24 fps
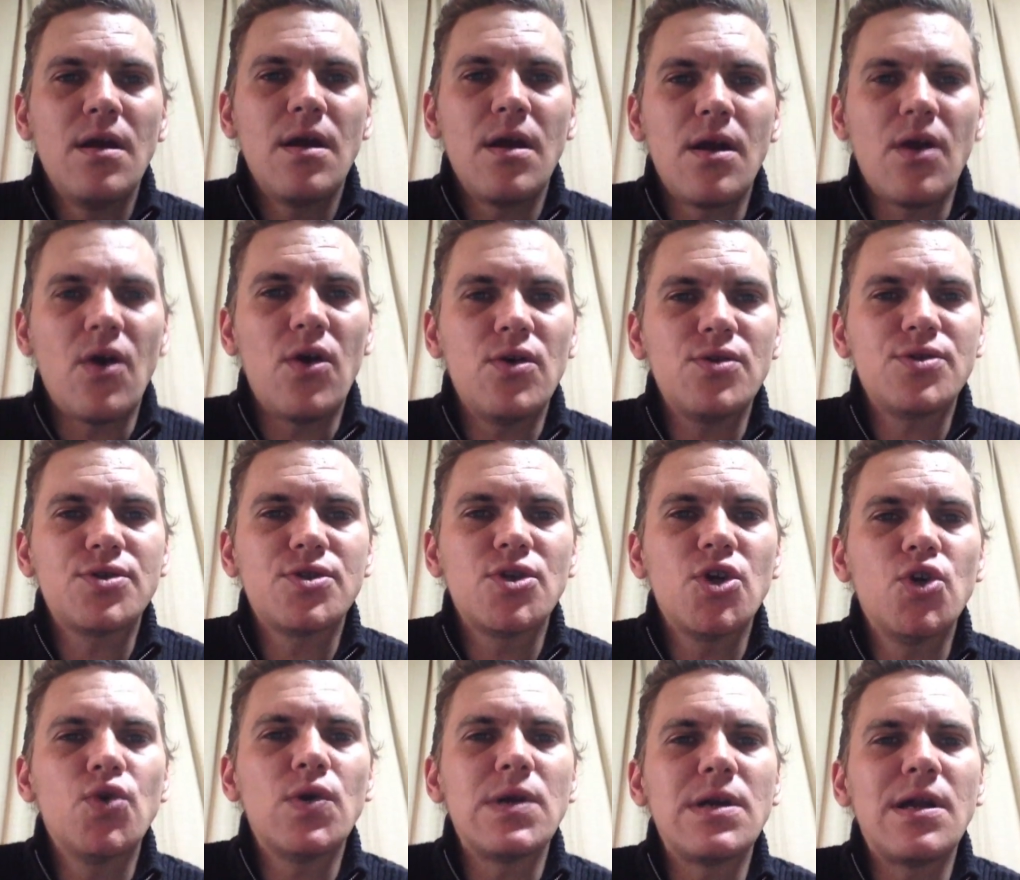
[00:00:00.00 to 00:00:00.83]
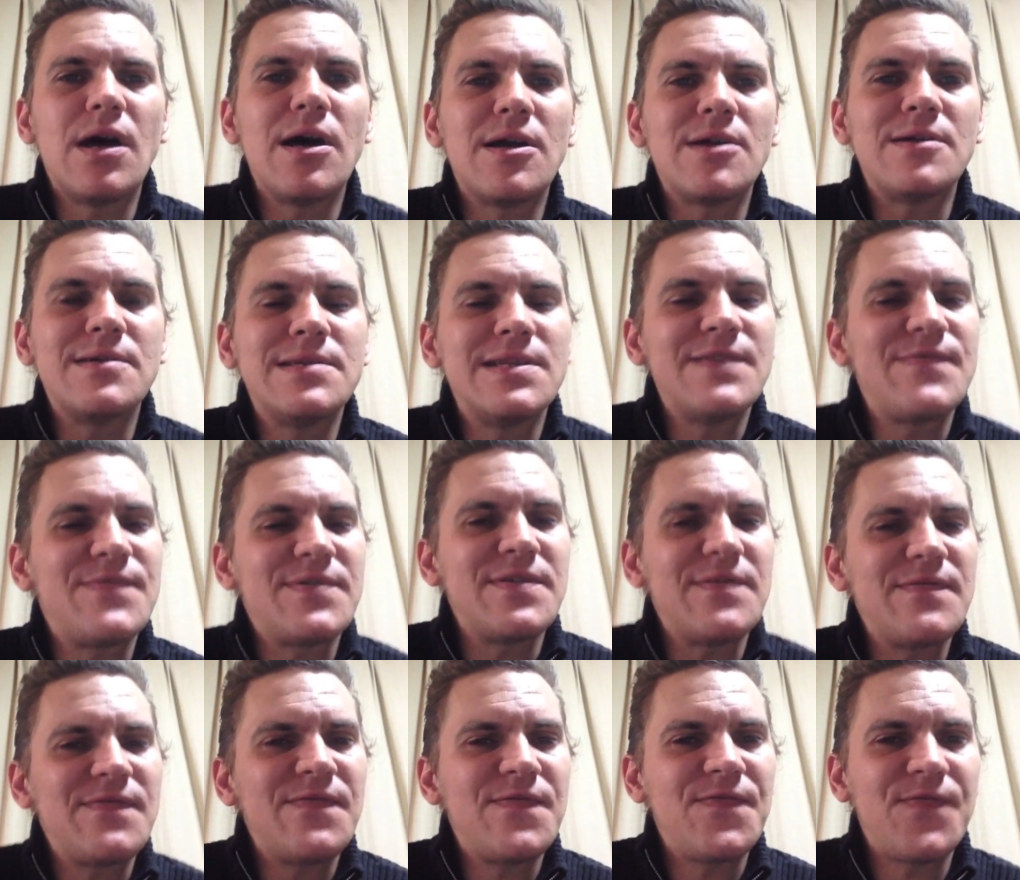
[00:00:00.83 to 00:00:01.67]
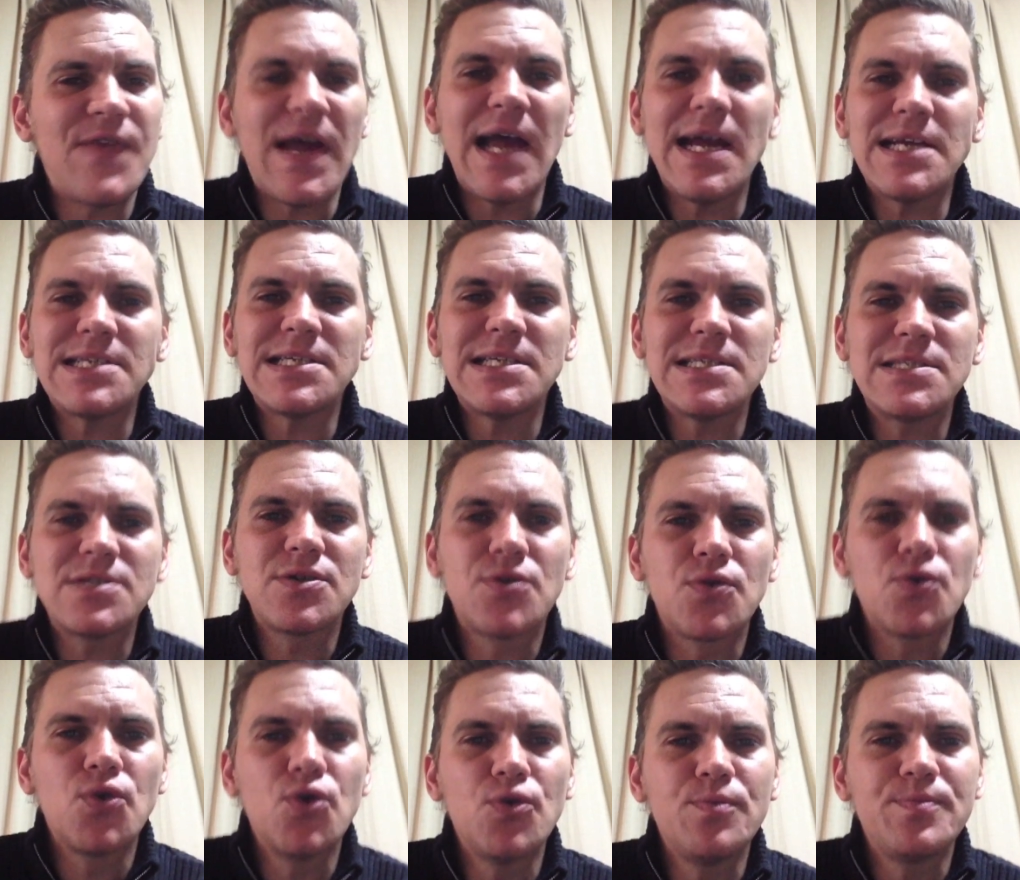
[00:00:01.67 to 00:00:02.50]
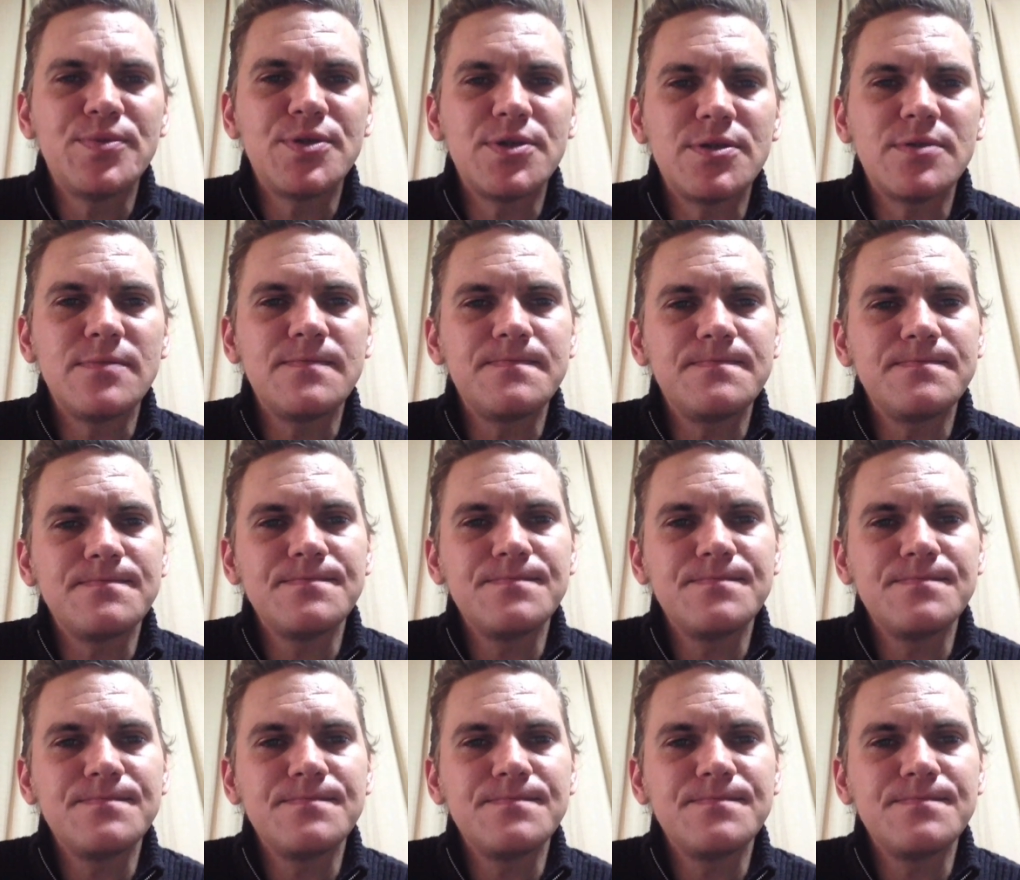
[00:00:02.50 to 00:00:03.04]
And also a lot of different fascist groups